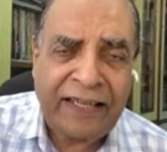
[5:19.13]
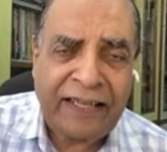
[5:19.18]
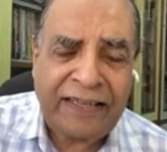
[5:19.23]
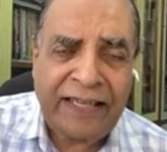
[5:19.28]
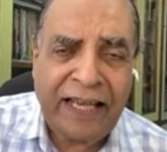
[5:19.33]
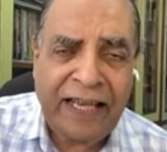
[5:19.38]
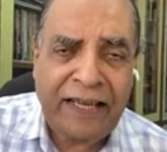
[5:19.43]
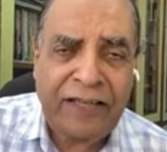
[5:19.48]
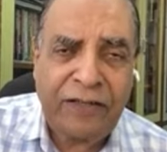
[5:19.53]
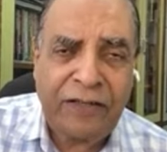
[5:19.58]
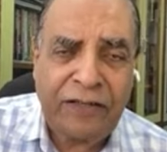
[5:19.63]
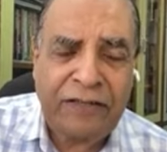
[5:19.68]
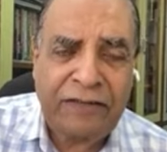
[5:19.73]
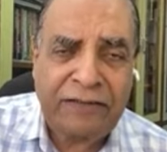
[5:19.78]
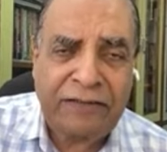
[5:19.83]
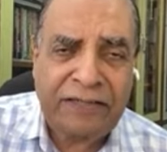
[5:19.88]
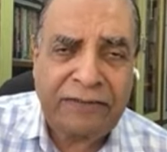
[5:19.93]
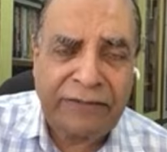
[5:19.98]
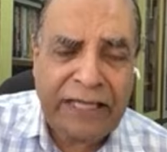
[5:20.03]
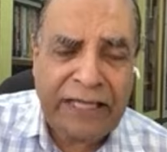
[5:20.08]
They
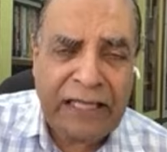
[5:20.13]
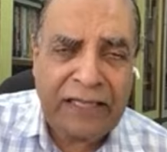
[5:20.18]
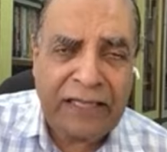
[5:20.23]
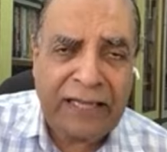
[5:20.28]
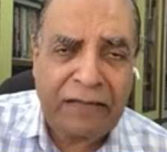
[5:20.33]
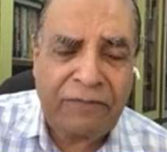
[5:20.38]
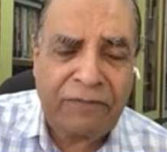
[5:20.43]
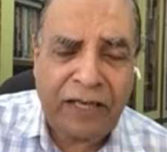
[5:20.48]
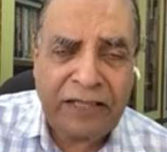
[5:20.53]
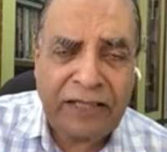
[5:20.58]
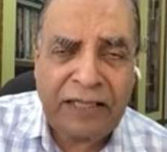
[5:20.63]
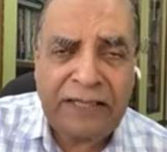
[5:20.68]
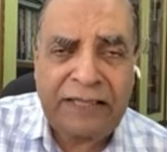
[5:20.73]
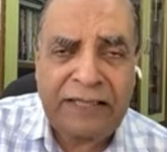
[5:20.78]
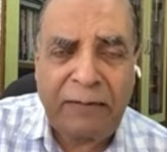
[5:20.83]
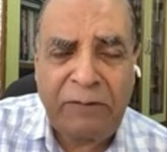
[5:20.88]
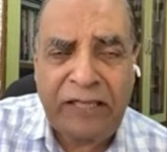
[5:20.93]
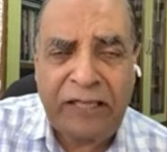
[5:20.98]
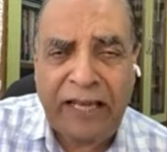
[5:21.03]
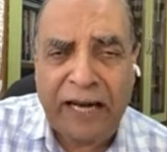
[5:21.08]
don't feel that what in
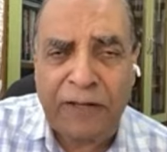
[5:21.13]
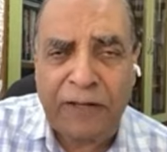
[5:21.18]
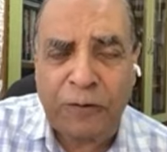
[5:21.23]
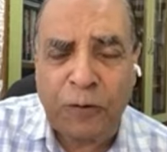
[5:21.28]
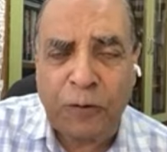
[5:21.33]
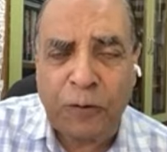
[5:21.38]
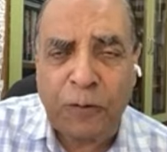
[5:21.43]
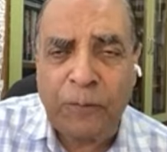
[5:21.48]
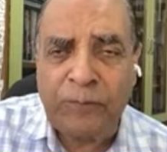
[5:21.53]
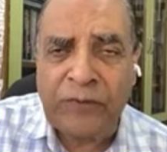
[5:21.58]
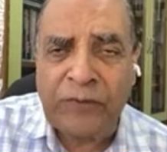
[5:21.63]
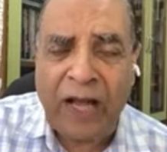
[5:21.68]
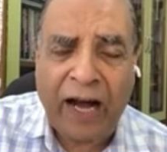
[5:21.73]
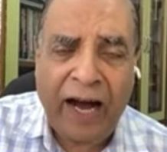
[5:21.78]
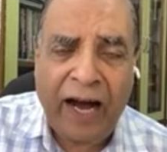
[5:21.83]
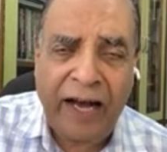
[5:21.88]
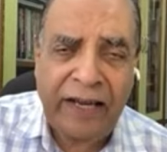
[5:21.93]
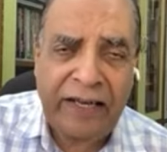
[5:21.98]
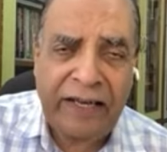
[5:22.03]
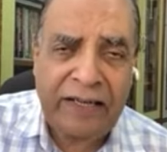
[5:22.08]
Tamil Nadu
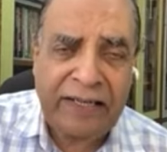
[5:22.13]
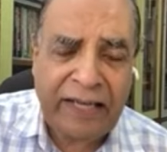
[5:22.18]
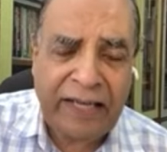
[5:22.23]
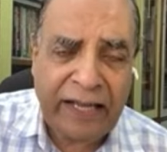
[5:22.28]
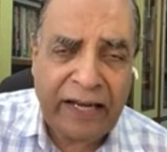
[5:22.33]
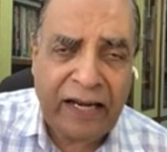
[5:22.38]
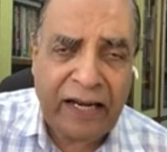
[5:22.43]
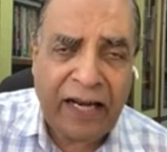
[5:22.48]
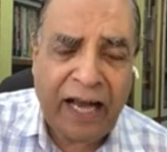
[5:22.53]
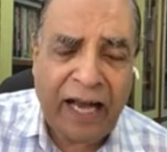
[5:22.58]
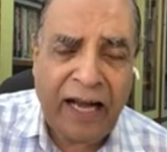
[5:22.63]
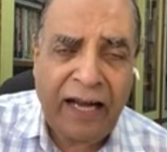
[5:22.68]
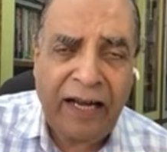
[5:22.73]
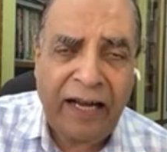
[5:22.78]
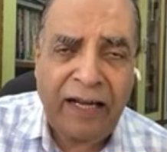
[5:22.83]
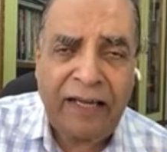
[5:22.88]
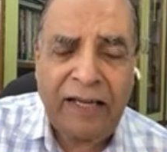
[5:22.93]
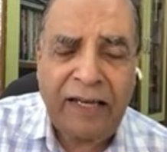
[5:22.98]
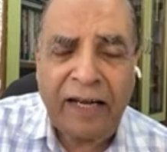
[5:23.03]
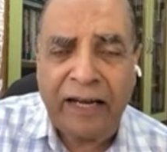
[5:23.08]
or in Kerala,
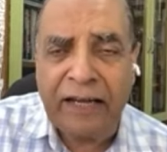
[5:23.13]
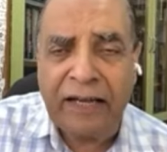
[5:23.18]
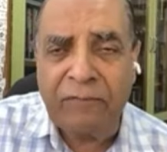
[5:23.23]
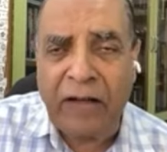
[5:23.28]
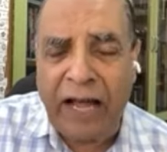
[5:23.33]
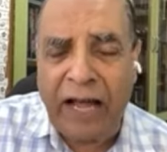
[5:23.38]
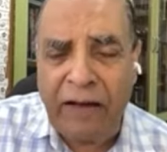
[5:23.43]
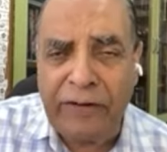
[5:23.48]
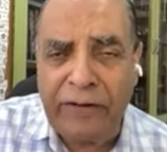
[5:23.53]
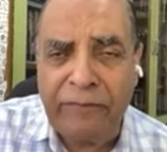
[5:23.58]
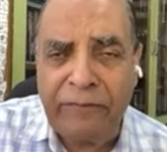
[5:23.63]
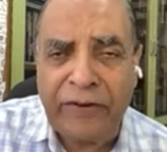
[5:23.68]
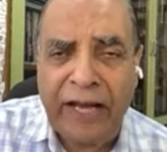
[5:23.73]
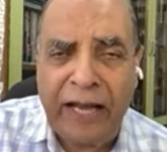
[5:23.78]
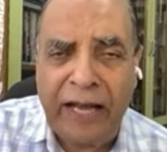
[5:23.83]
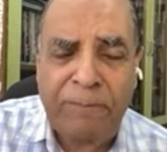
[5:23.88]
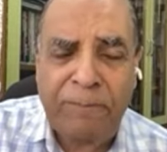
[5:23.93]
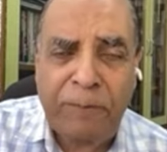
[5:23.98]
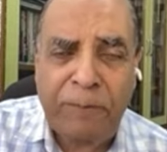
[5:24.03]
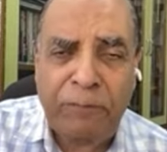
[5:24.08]

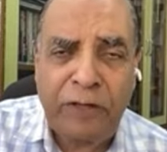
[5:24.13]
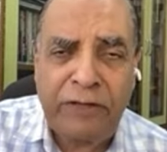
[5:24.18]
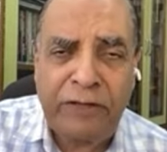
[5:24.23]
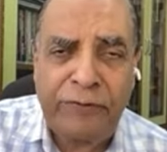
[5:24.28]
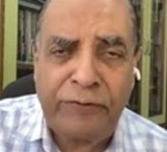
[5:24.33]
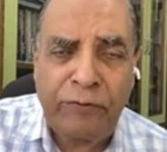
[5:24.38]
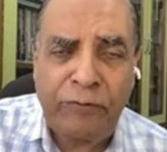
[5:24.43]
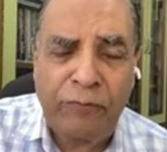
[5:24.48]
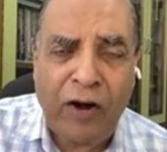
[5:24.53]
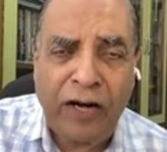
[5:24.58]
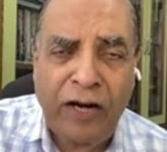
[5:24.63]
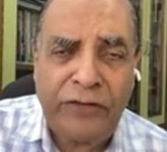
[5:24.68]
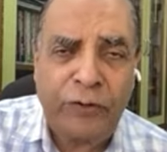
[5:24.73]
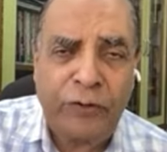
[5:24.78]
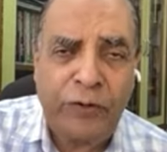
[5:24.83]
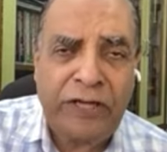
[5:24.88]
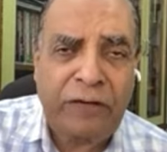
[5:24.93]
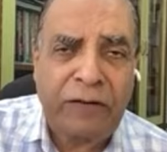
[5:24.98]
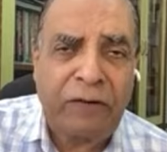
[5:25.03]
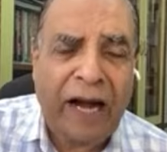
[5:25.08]
everywhere people, you want to
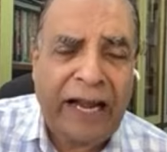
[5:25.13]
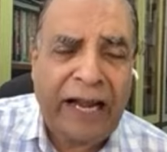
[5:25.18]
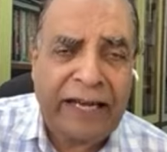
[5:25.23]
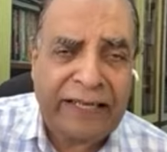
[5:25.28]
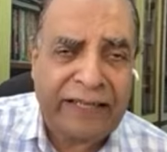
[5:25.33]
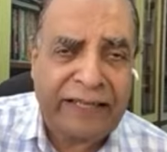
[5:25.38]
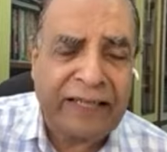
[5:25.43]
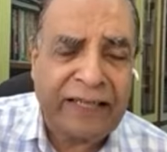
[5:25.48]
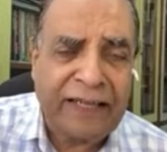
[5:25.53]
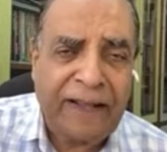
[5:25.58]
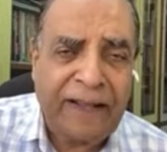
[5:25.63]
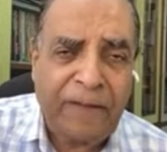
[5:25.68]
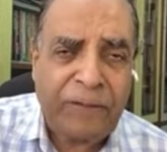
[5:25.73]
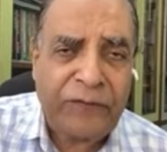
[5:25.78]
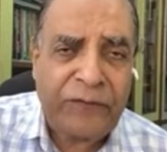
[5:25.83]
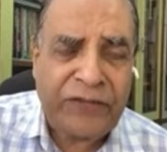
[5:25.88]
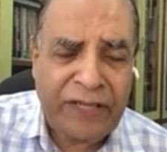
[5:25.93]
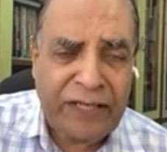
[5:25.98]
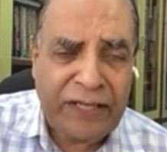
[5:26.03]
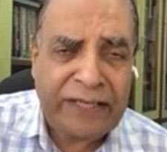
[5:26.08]
divide
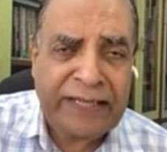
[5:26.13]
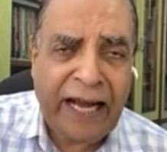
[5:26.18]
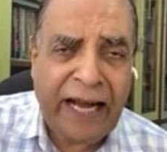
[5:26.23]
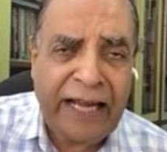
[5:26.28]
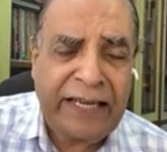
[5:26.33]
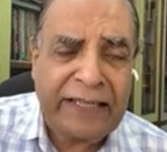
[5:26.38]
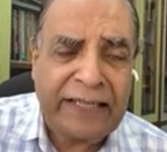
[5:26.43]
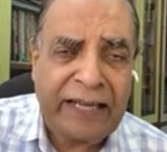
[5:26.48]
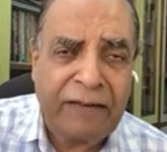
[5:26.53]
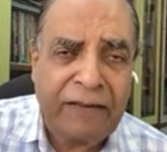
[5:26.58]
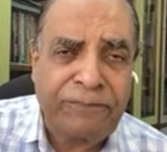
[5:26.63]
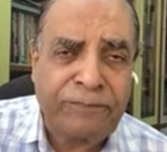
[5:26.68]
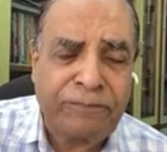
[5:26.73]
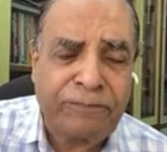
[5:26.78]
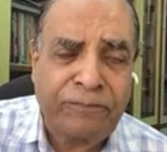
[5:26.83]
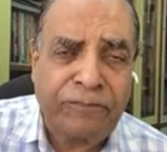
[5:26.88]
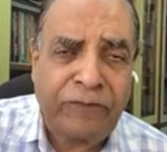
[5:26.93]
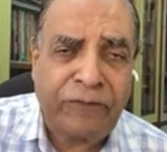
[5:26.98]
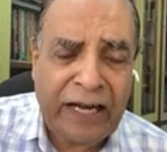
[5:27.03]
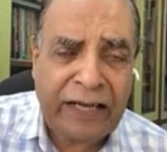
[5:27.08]
these kind of
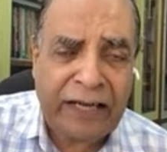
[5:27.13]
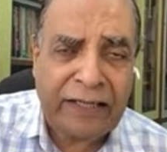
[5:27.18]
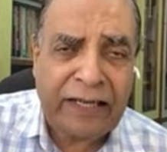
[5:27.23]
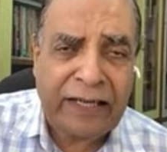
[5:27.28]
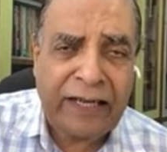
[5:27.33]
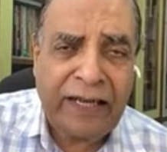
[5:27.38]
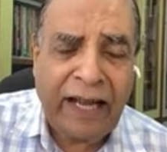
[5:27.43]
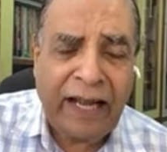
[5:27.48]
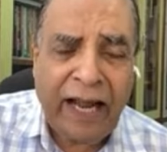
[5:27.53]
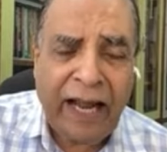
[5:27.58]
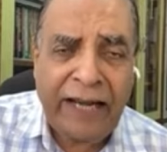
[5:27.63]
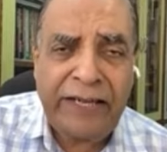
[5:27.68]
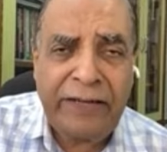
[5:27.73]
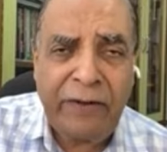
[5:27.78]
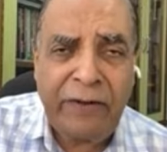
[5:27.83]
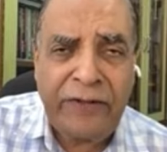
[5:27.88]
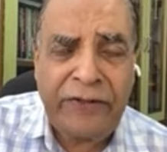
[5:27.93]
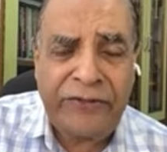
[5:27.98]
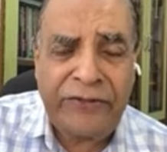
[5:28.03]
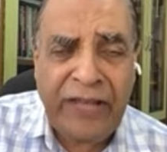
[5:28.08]
work, and
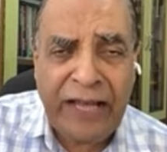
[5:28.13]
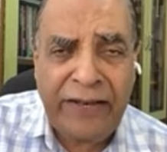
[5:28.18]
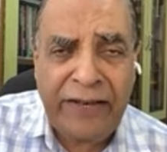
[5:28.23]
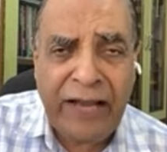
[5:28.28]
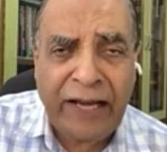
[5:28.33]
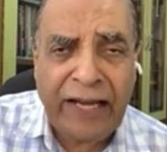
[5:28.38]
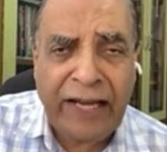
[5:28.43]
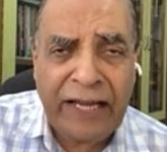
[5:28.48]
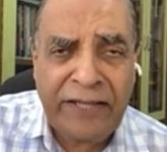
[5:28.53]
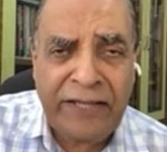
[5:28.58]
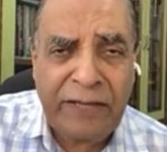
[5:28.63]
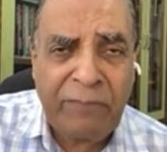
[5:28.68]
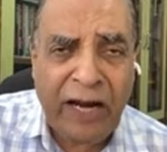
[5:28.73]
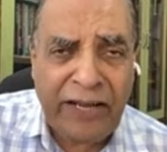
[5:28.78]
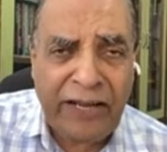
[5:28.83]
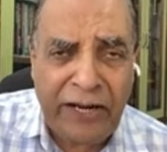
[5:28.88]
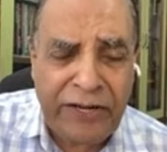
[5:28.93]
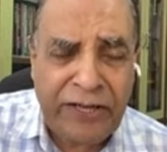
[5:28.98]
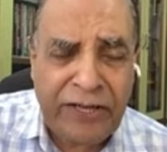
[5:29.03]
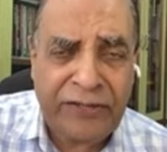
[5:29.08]
even then again the
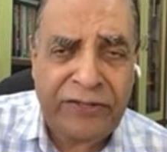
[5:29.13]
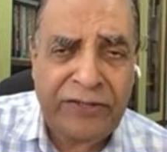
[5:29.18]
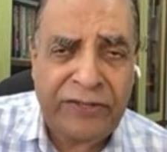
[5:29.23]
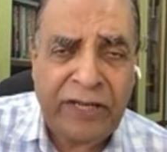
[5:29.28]
minorities